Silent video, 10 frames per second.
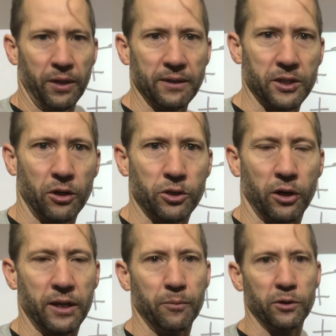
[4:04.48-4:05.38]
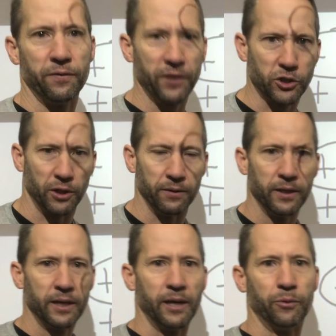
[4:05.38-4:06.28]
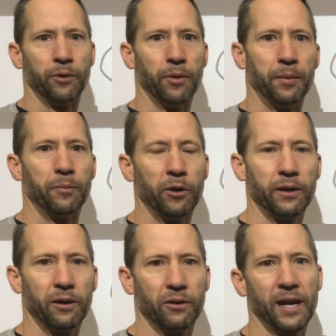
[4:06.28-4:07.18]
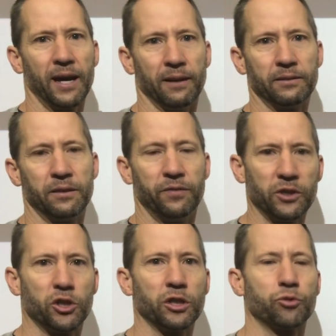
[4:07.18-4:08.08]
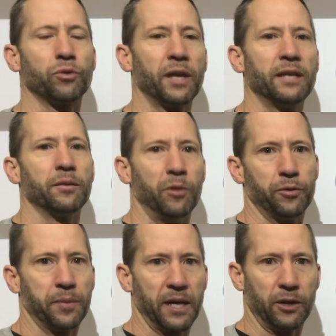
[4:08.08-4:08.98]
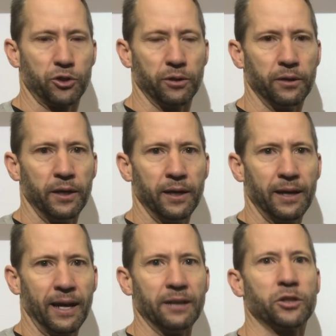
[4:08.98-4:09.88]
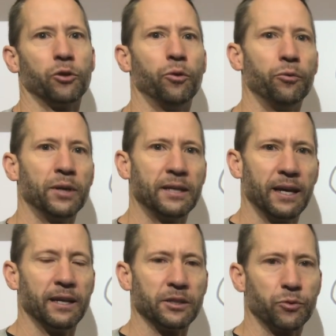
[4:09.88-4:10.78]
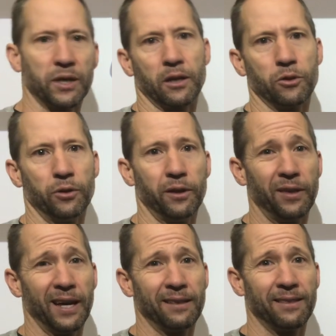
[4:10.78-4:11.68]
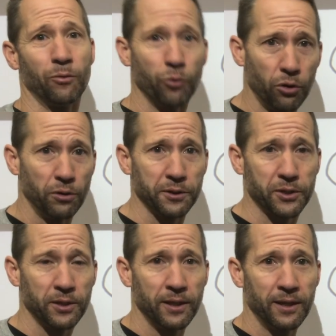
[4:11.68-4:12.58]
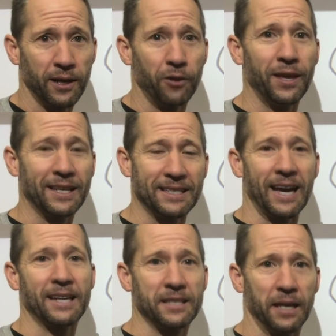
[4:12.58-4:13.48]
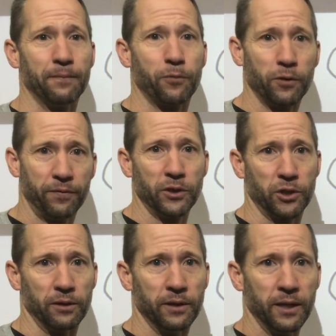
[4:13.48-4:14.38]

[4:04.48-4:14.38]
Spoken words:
started talking about division. And we remembered, oh yeah, division is related to multiplication. And so what we did is we concluded that the rules are the exact same for division.